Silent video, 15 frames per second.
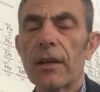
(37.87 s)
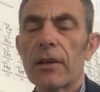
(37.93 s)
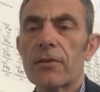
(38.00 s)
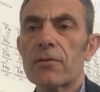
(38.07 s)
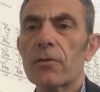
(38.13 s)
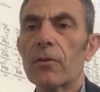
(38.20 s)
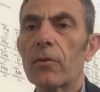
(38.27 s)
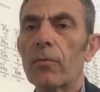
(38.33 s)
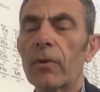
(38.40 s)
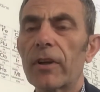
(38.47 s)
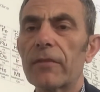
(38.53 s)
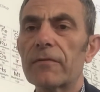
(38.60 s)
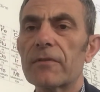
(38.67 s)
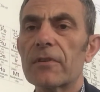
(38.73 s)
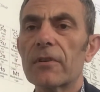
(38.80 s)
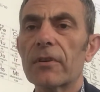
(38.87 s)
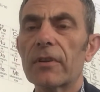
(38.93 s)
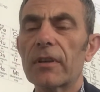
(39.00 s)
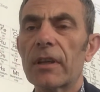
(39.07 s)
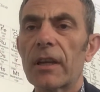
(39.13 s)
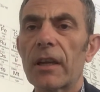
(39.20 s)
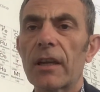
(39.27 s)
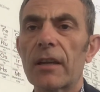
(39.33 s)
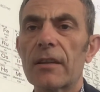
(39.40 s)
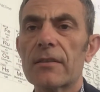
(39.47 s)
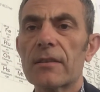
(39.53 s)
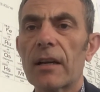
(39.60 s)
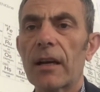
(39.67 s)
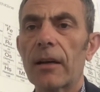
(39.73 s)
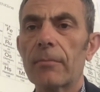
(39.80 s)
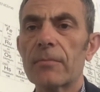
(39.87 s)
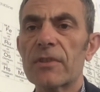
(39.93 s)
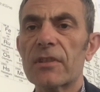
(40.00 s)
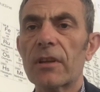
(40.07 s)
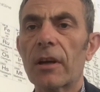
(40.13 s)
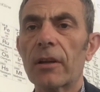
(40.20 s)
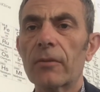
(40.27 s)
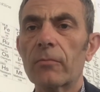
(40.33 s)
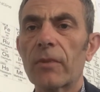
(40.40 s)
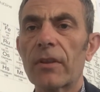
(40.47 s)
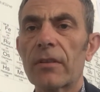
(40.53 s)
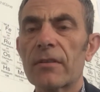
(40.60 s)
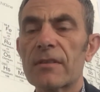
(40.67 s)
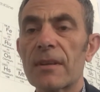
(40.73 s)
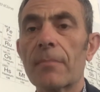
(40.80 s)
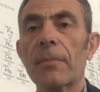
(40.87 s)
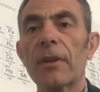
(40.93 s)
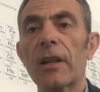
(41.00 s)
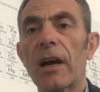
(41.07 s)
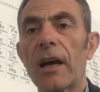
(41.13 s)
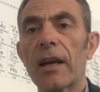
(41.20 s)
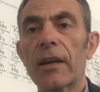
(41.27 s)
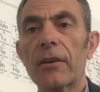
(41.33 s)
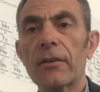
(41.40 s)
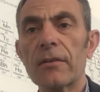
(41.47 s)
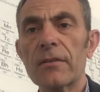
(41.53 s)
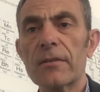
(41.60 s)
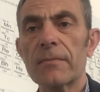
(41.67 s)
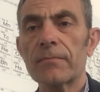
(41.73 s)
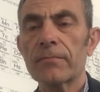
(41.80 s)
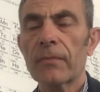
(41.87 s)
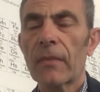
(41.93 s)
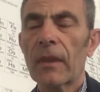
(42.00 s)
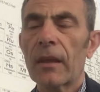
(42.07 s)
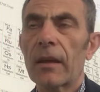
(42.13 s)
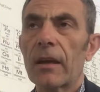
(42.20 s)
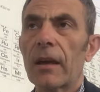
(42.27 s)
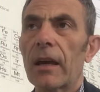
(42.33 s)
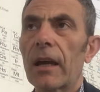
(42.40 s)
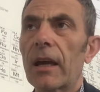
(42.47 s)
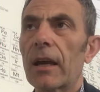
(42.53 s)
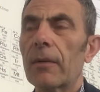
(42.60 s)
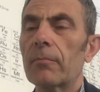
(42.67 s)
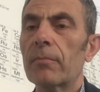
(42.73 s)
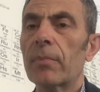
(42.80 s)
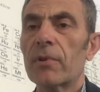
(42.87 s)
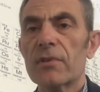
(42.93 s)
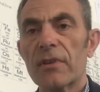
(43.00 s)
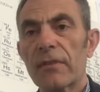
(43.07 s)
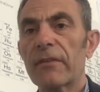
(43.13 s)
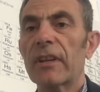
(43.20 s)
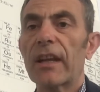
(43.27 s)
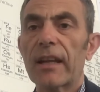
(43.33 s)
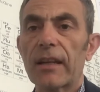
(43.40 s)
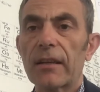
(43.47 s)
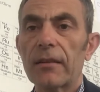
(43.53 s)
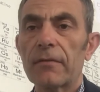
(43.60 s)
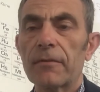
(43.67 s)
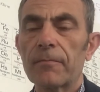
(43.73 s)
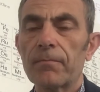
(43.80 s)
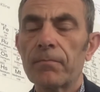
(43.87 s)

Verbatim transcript: So what I've done is I'm starting with simple ions, um, positive and negative.